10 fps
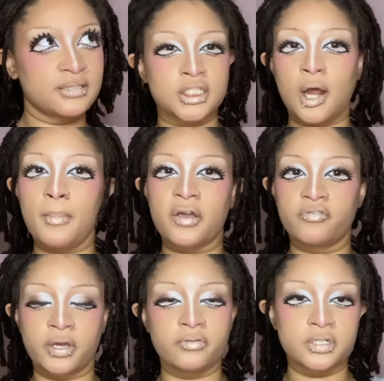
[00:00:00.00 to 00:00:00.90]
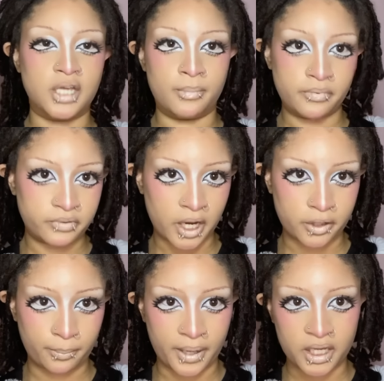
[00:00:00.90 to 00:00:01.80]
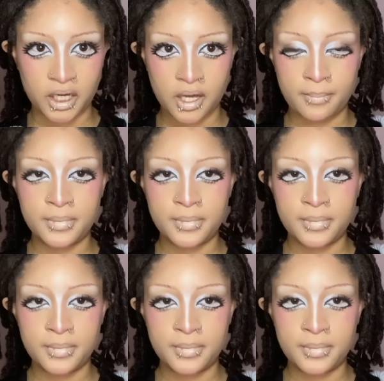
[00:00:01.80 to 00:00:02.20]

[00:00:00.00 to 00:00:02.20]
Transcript: It's not my favorite type of Gyaru makeup.